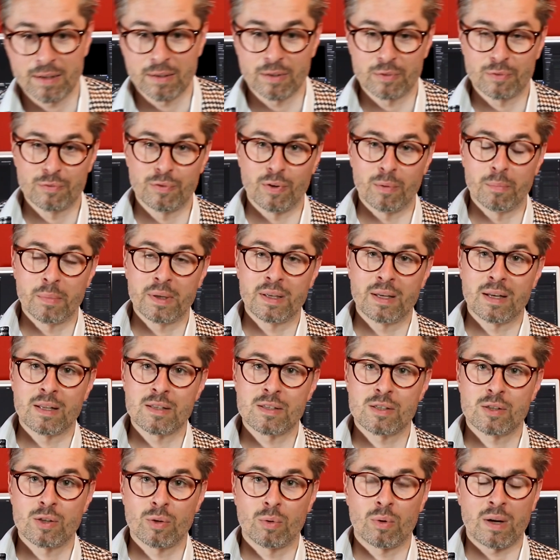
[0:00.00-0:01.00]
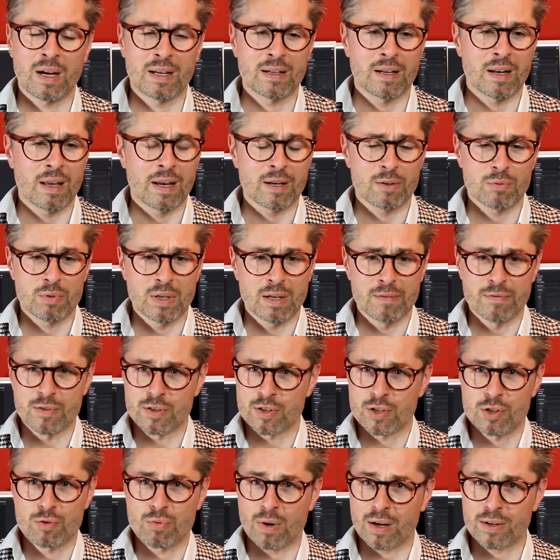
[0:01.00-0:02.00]
at least for me, and so I'd like to have a
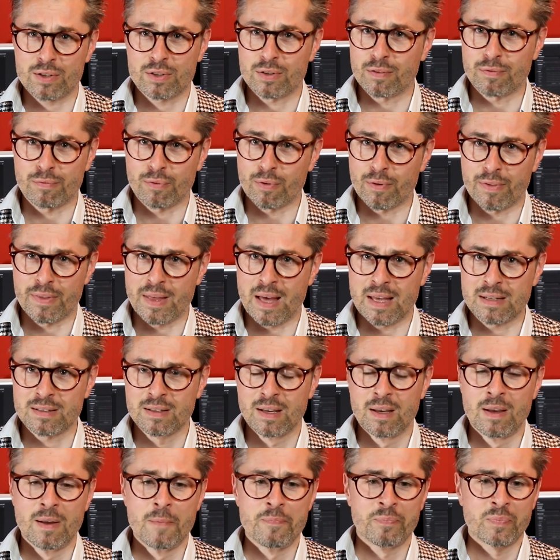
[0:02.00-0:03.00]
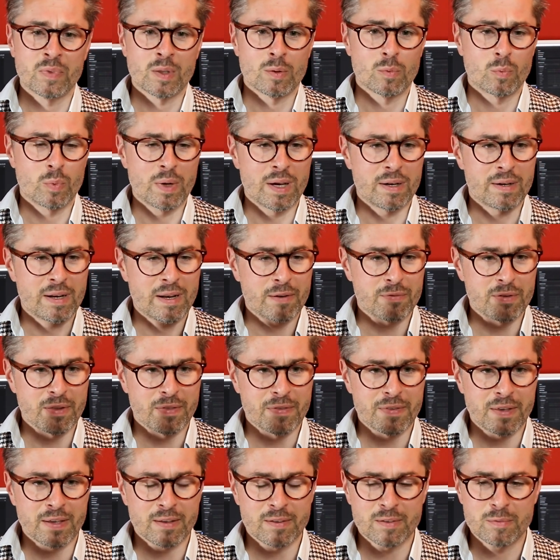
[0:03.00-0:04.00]
structure for that, where
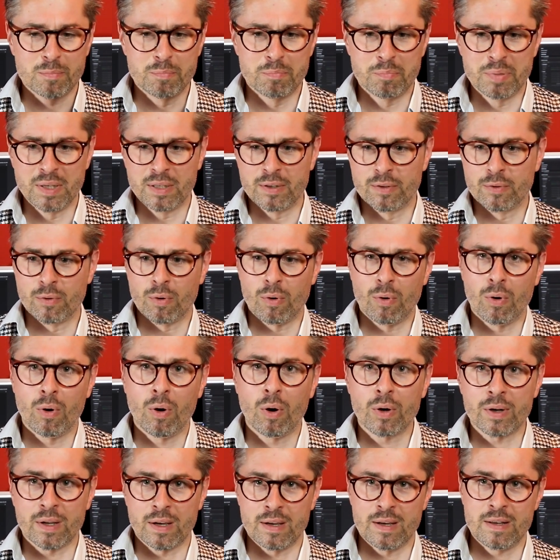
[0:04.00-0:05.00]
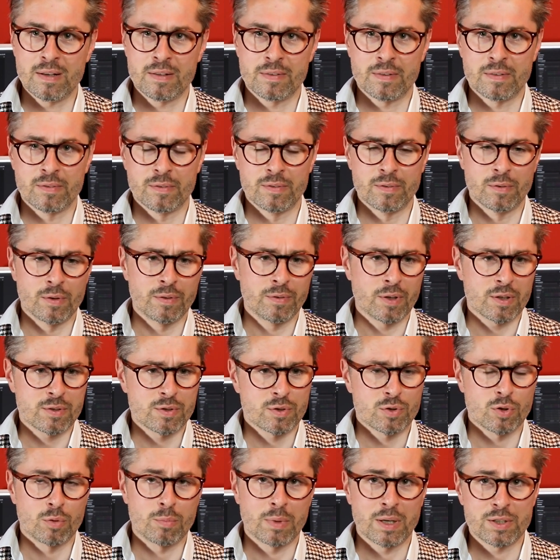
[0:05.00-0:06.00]
everything is a bit in order and
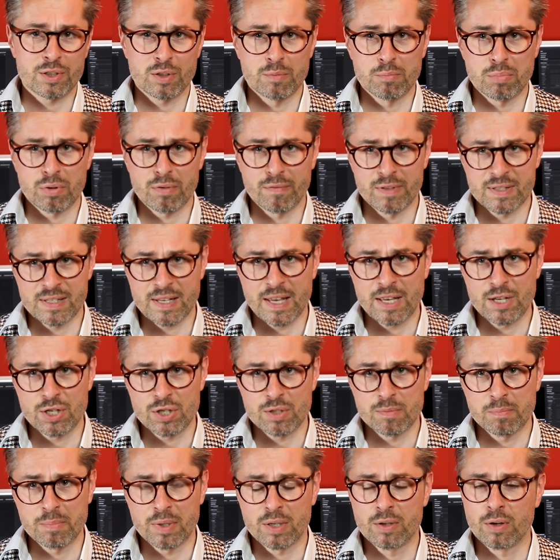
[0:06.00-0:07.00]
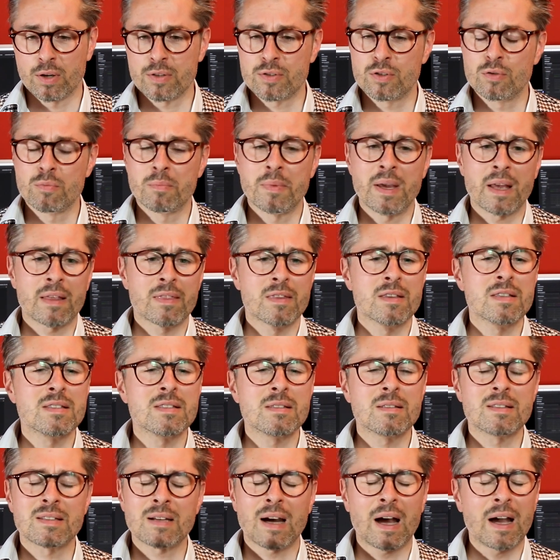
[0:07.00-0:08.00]
not so much improvisation, because you make
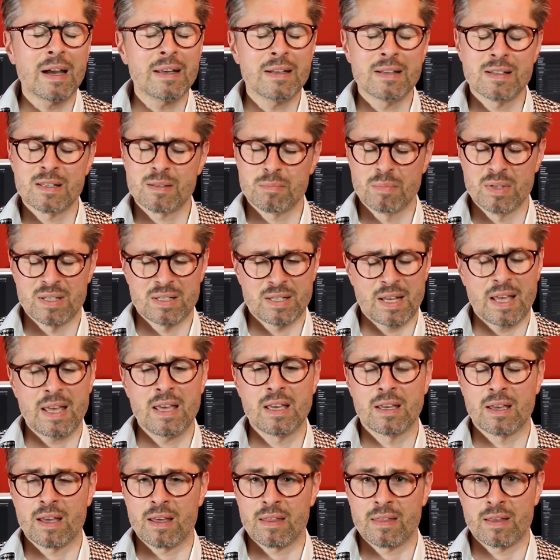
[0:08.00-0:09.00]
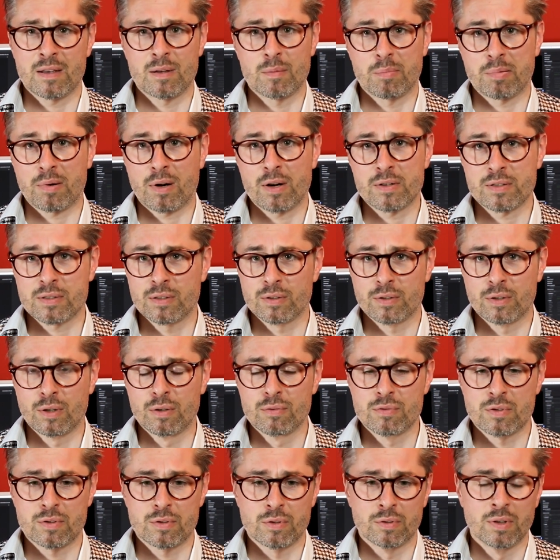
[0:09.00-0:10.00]
this tiniest mistake and then a parcel
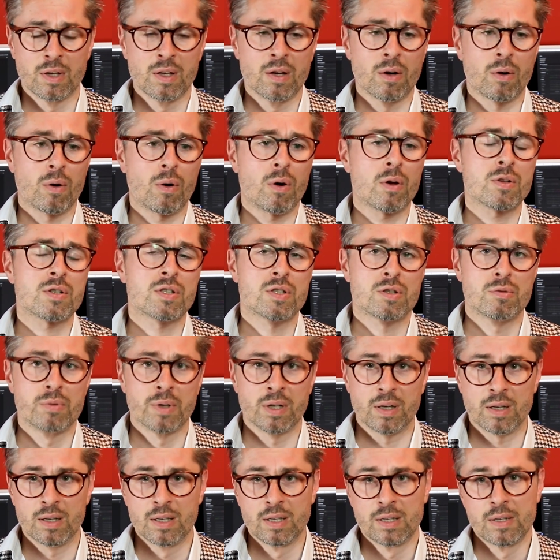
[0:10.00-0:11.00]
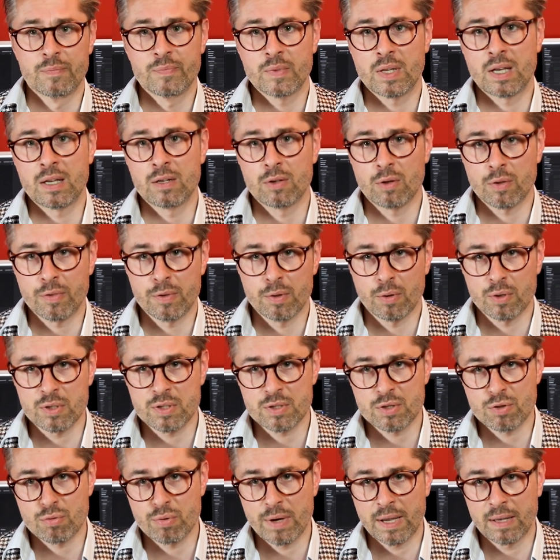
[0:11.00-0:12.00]
goes to Austria and not to
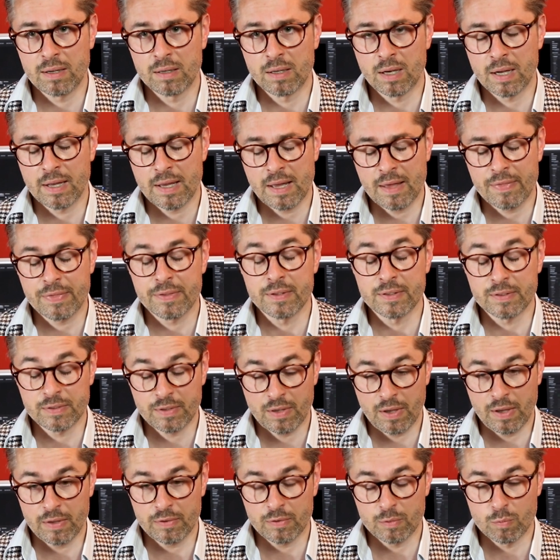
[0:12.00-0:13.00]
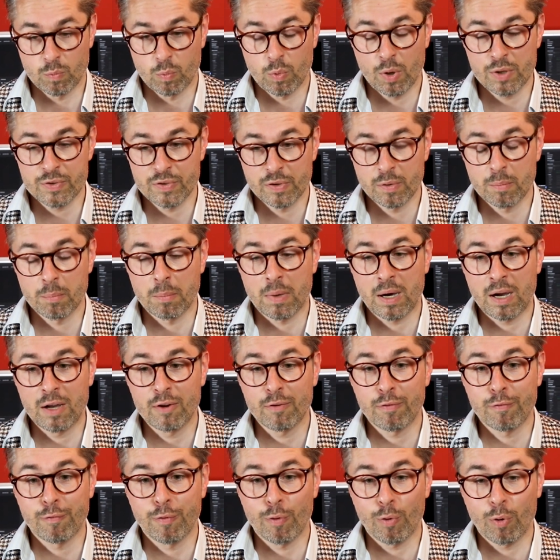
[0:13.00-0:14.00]
Australia. I had this case. It wasn't
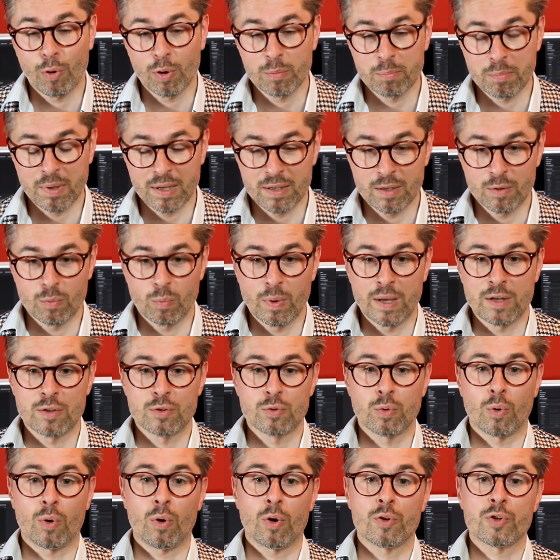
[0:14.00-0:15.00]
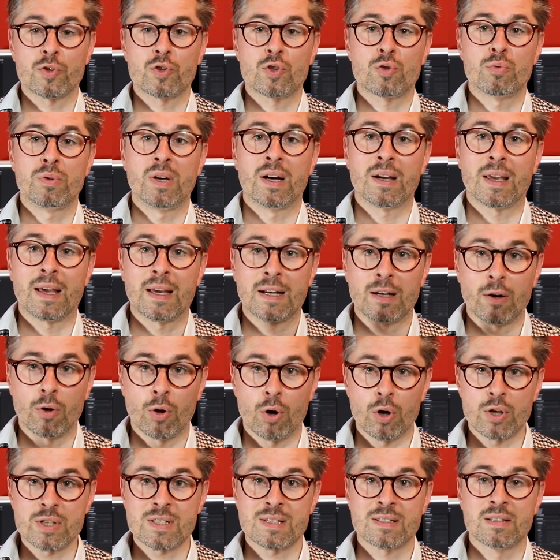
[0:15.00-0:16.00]
my fault, but it went to Austria, get
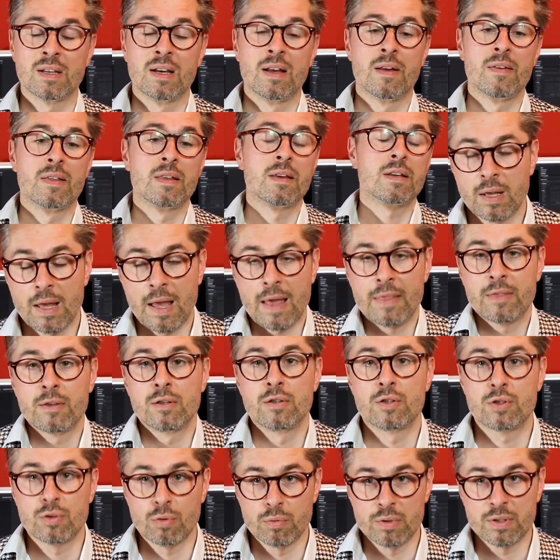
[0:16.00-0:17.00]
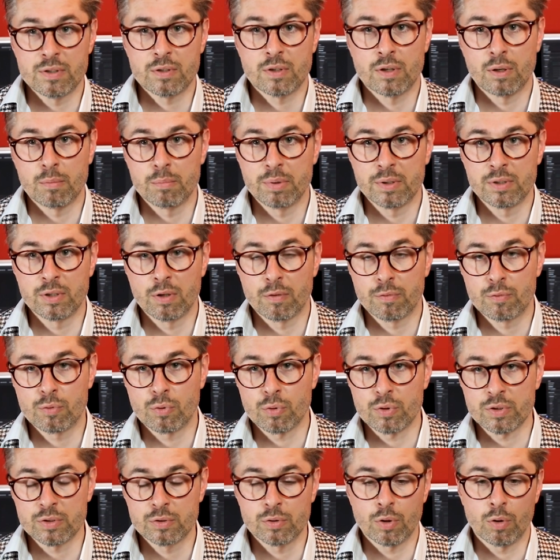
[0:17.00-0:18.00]
lost. And the insurance company, of
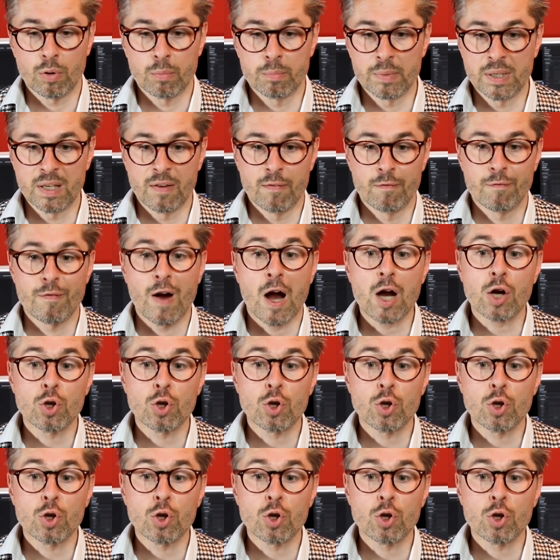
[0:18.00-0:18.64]
course, told me.